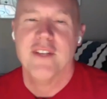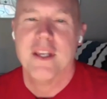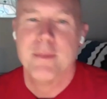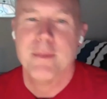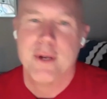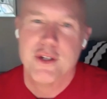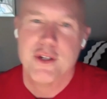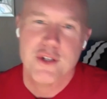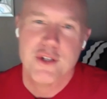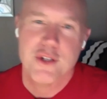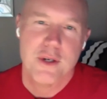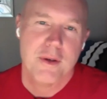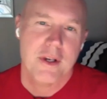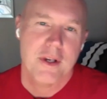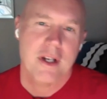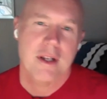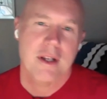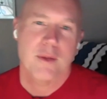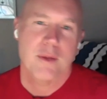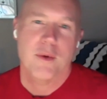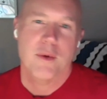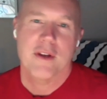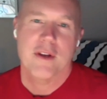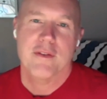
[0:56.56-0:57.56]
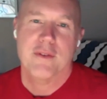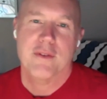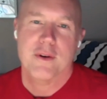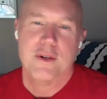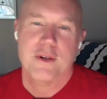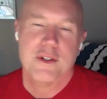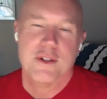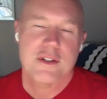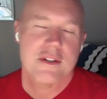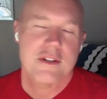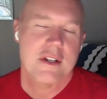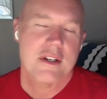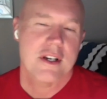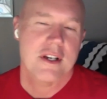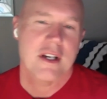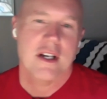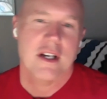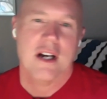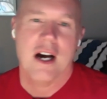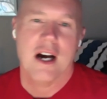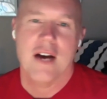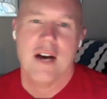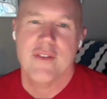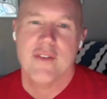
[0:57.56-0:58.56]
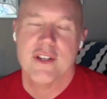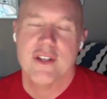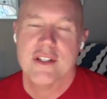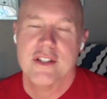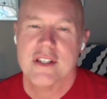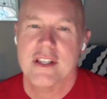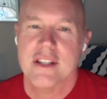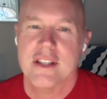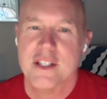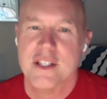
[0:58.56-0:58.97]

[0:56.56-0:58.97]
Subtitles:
to get my joke out of the way first. Obviously,